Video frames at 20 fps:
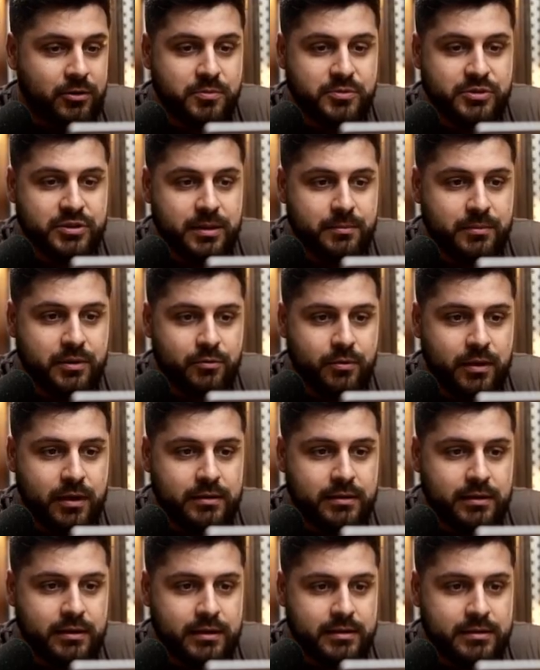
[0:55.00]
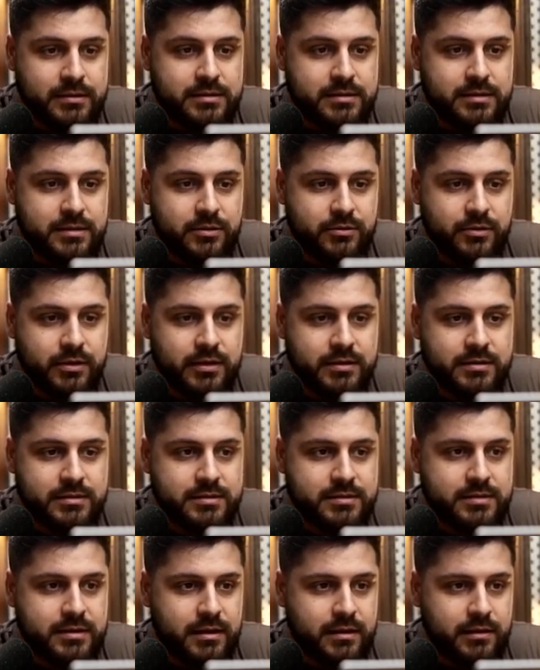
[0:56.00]
option number one is you can
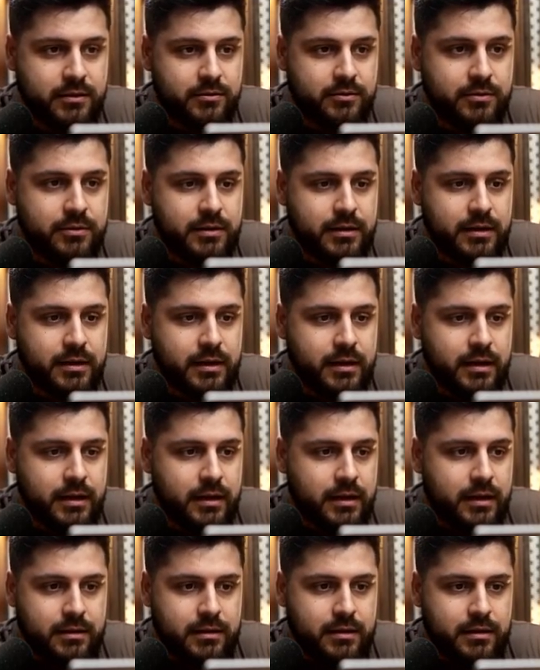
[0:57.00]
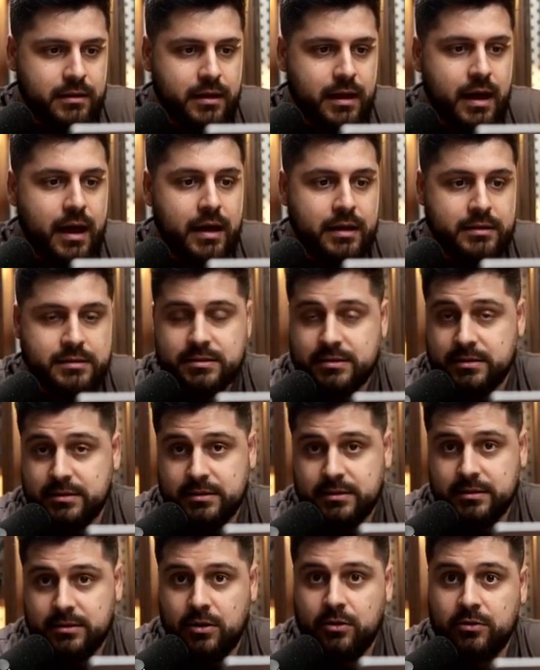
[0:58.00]
sell
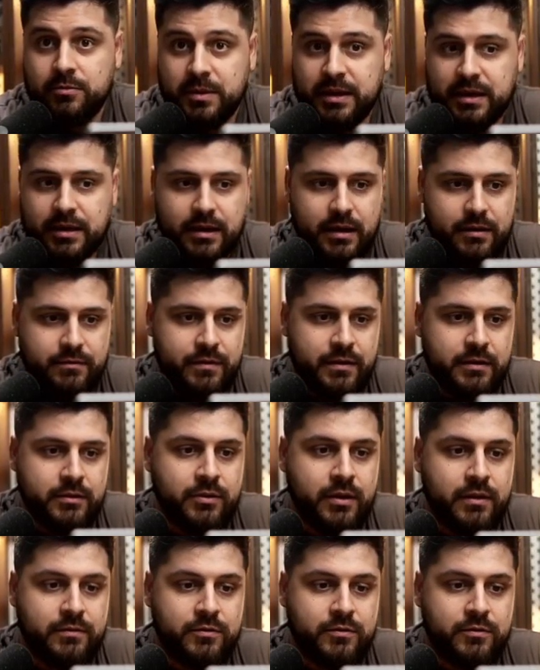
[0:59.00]
ads on Beehiiv, and you